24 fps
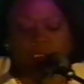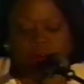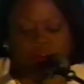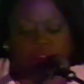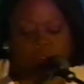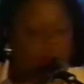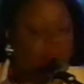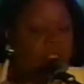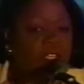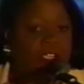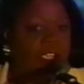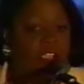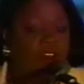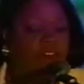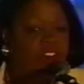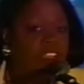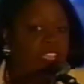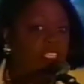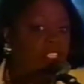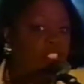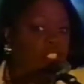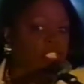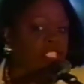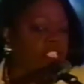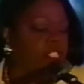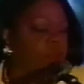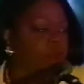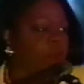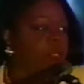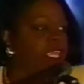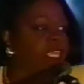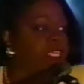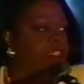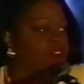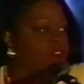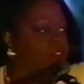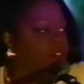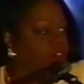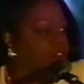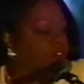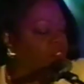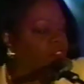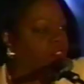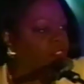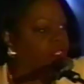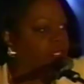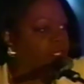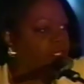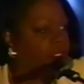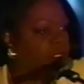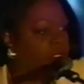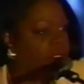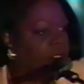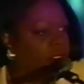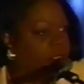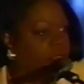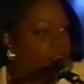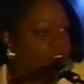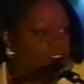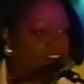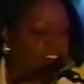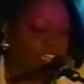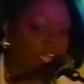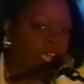from the capacious peaks of